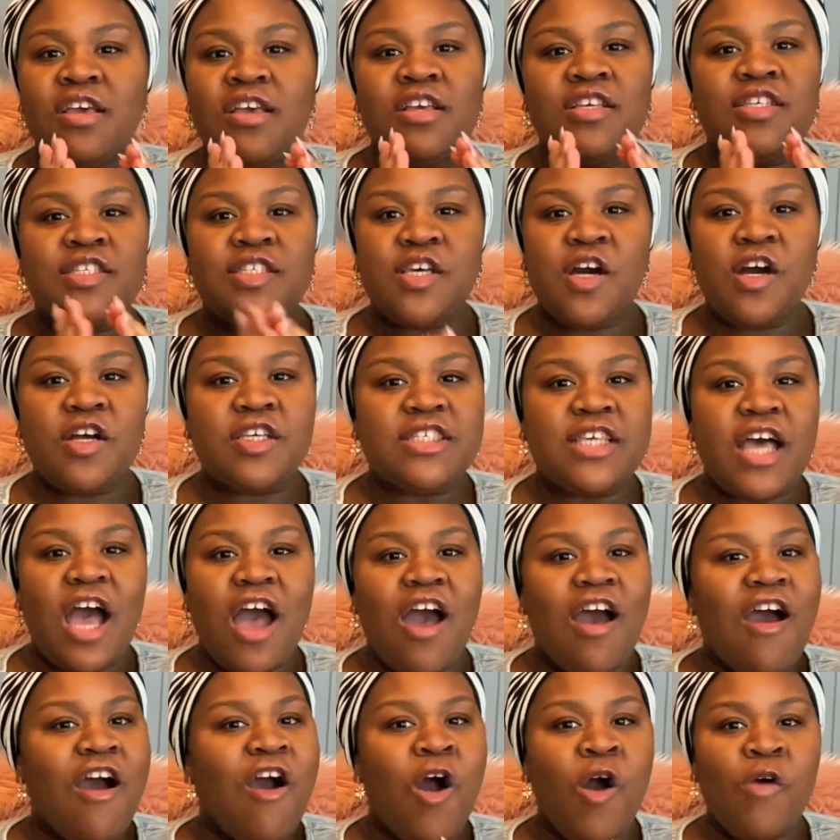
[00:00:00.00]
socks
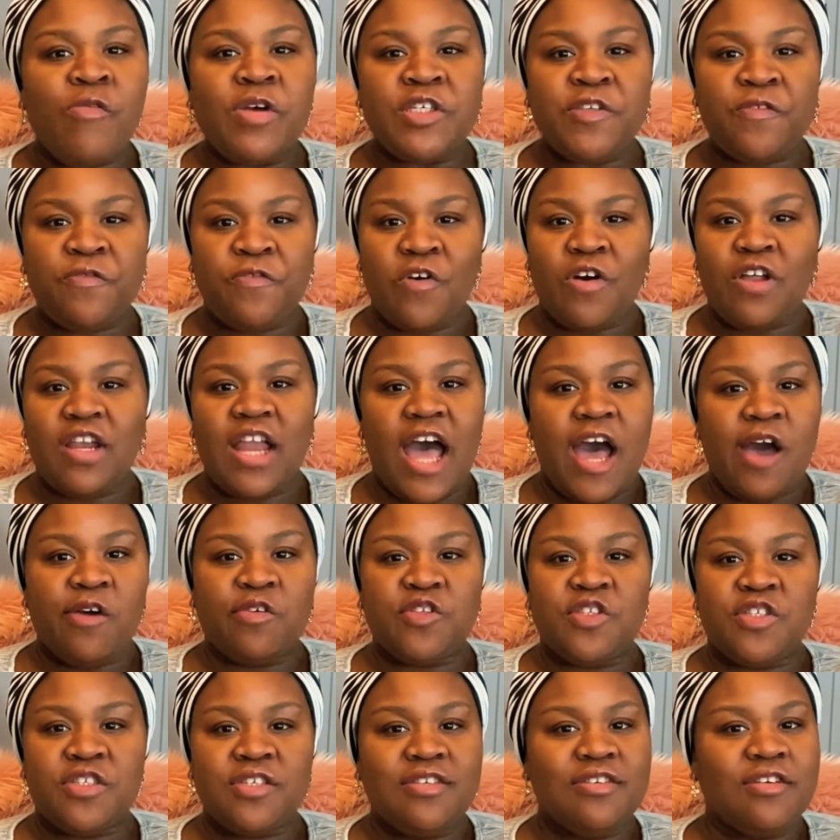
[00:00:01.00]
always fall
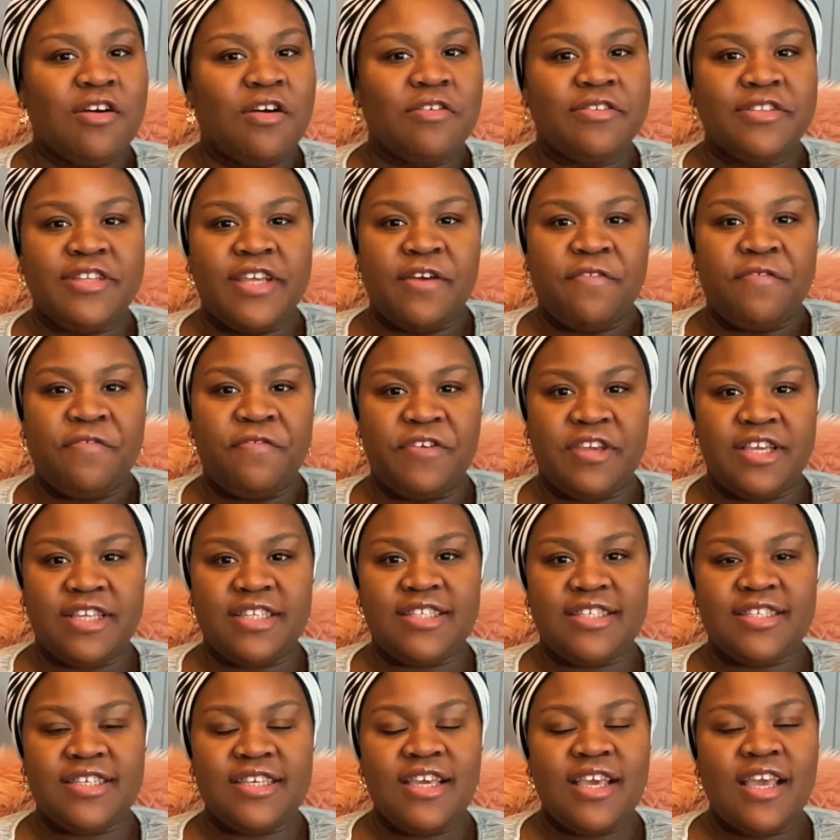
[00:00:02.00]
out on their
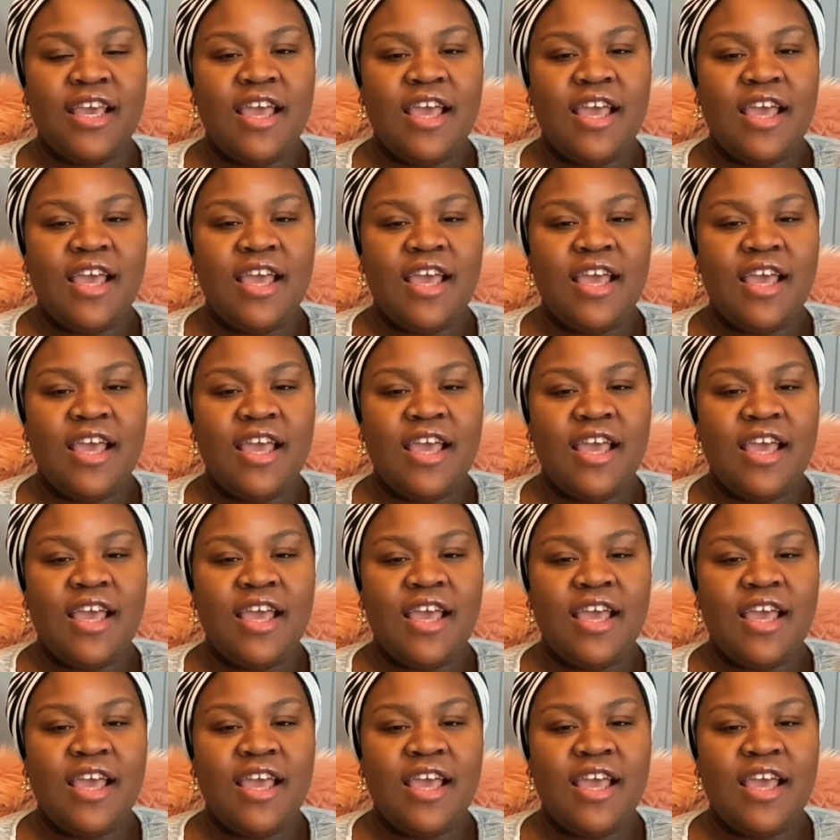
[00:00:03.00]
feet.